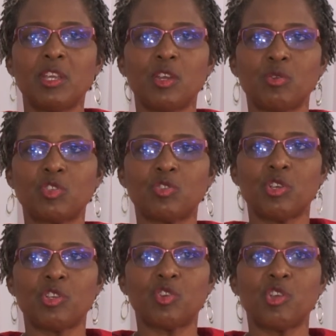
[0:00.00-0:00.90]

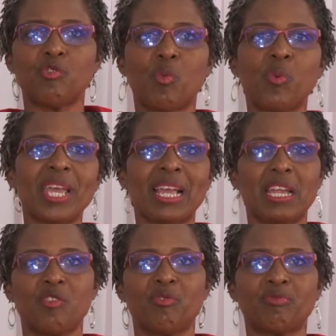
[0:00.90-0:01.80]
So you're awake
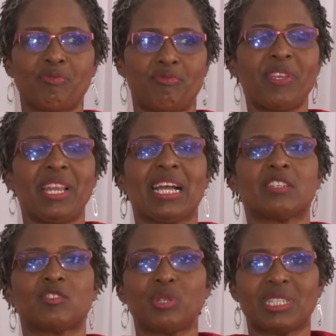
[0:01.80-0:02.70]
and you're feeling
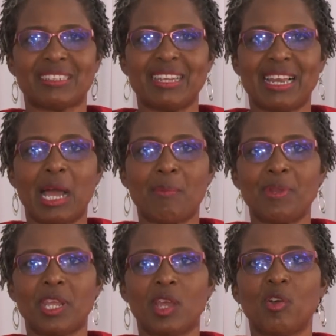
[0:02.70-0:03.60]
as though it's still
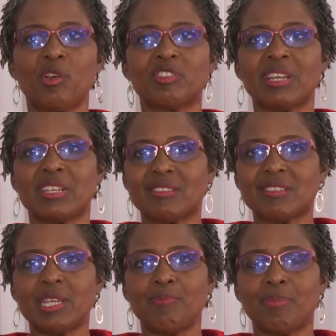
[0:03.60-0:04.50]
happening, or you're
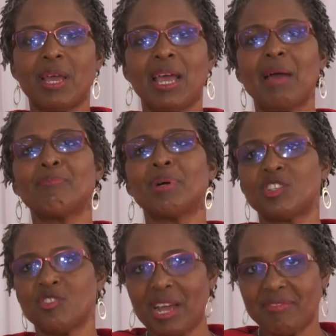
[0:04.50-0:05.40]
asleep, but
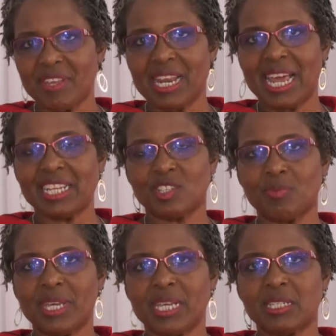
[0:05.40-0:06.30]
you're having
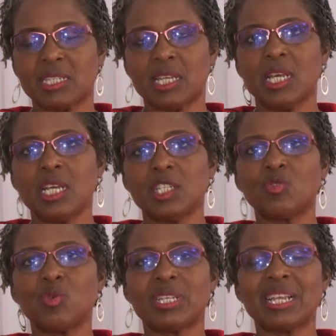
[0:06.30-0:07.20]
nightmares.
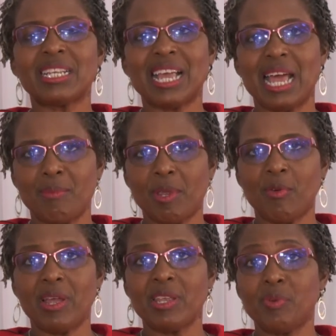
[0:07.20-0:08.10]
So it can be,
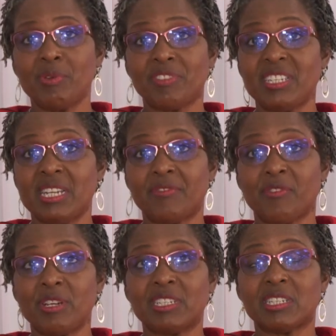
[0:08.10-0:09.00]
we've seen it,
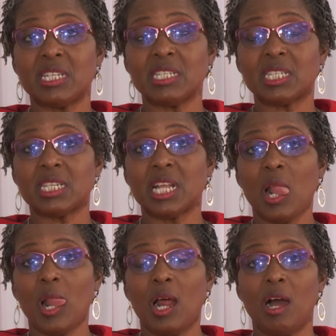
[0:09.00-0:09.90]
for instance,
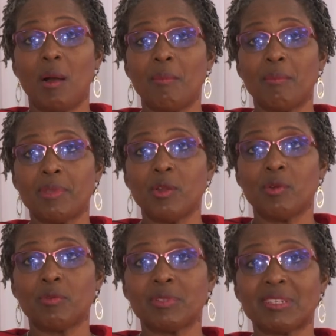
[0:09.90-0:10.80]

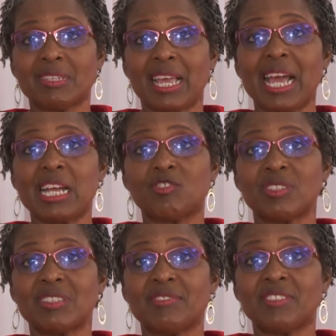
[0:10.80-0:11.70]

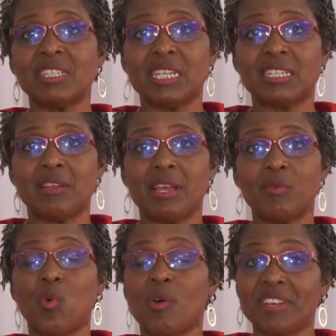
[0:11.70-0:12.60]
psychiatrists have seen it
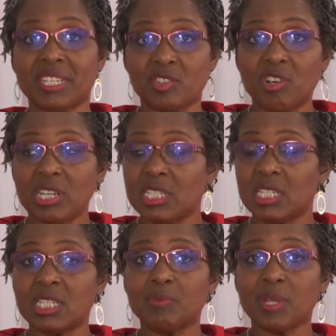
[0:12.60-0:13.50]
in war
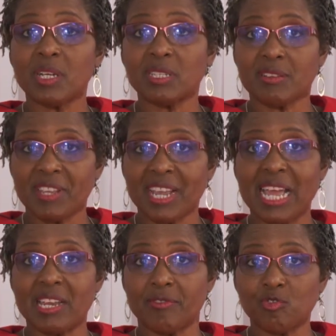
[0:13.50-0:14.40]
veterans because of the
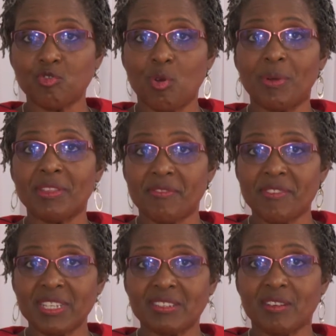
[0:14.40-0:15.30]
kind of trauma they
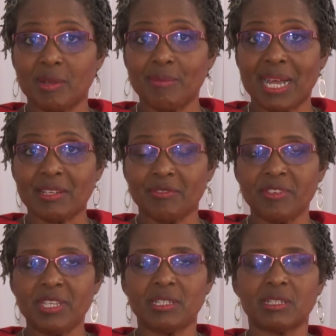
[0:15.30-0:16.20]
faced on the
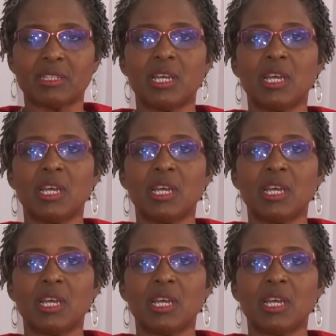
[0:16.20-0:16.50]
battlefield.